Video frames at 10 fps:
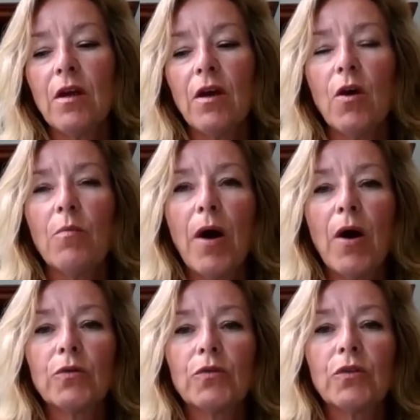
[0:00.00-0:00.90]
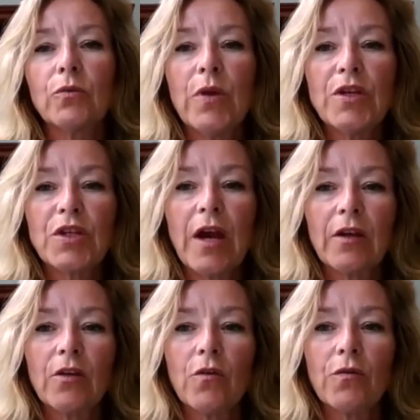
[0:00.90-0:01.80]
about which
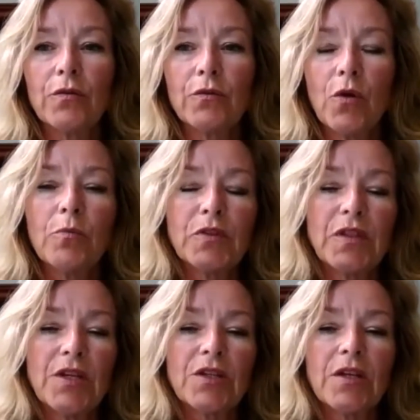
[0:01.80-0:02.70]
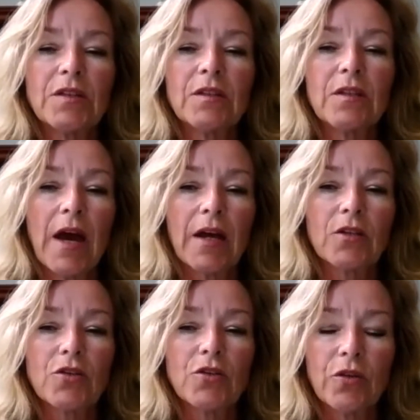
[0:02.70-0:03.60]
kind of role positions
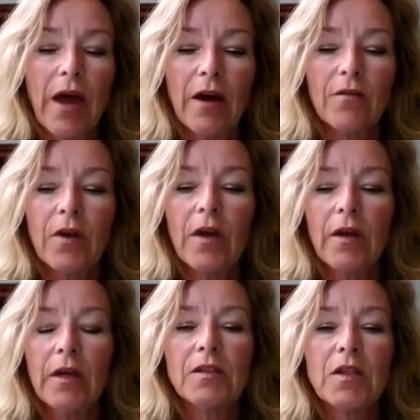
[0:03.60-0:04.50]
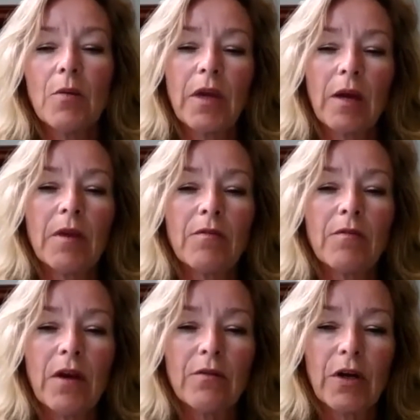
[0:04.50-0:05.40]
actors should have, is now becoming
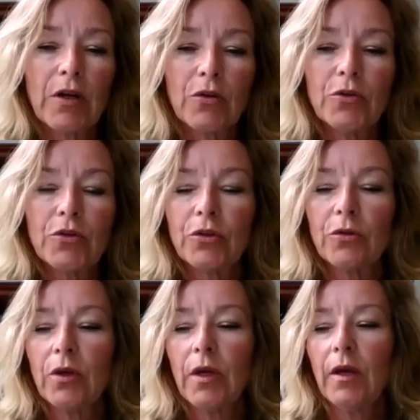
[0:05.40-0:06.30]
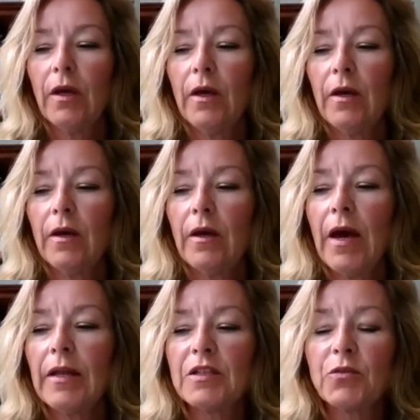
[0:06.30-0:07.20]
very, very crucial.
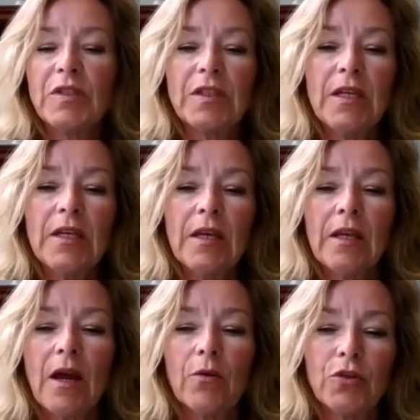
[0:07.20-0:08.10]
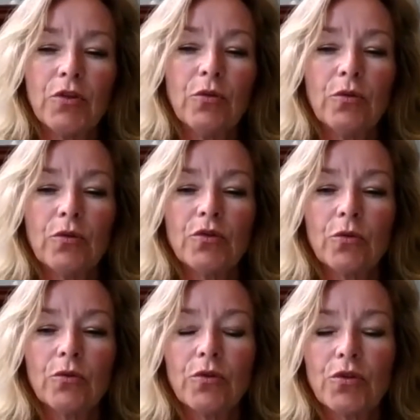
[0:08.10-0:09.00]
And as we see in our two
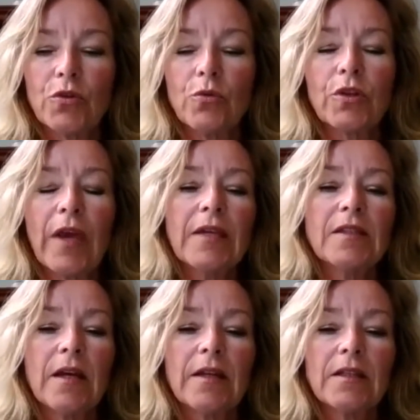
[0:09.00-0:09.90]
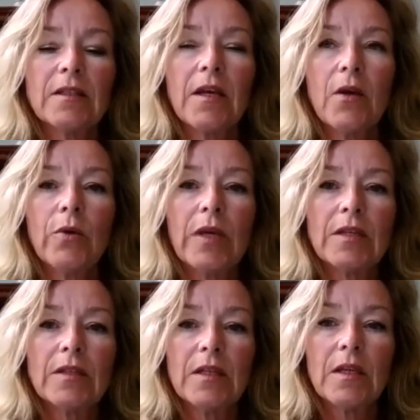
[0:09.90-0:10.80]
short case studies, we
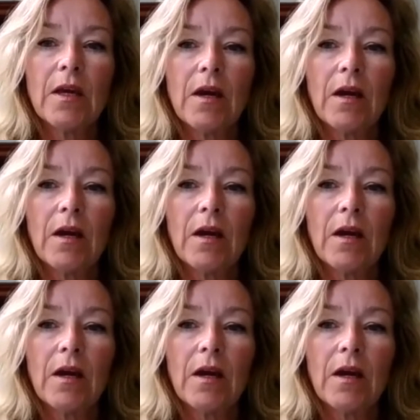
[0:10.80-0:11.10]
can see